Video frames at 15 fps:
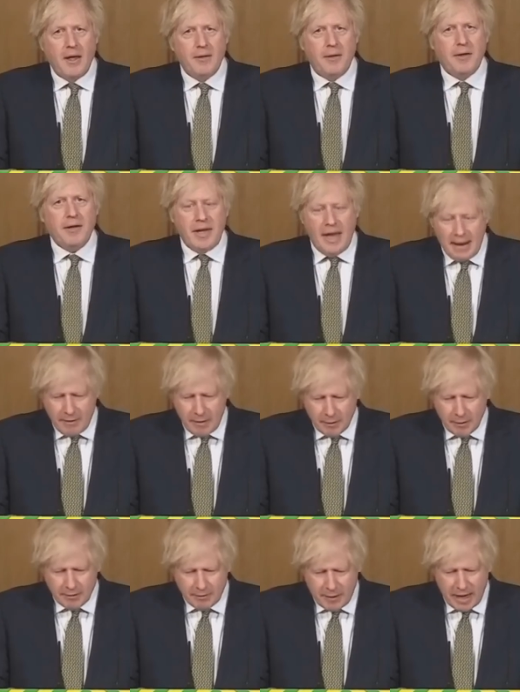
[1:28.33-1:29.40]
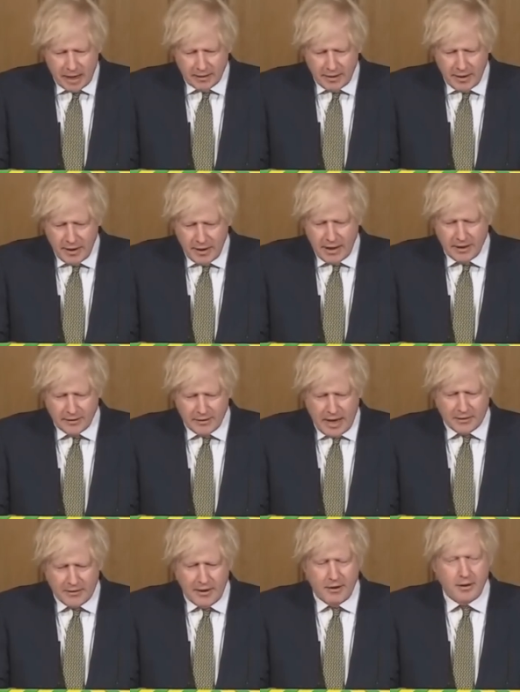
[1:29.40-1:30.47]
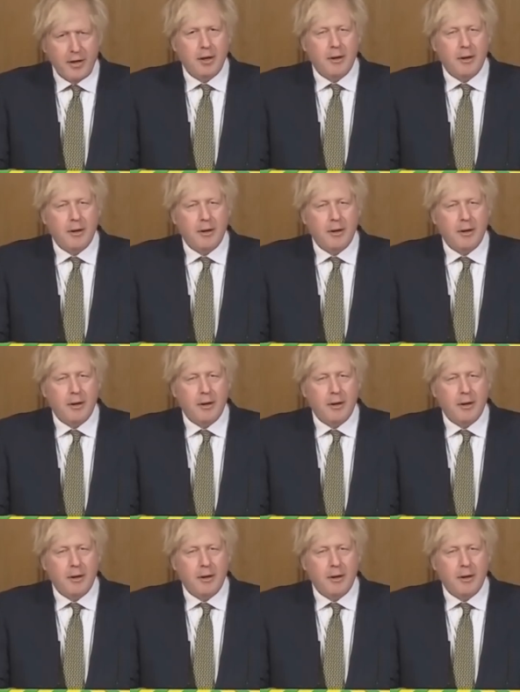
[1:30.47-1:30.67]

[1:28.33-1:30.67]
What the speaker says: that in every respect he has acted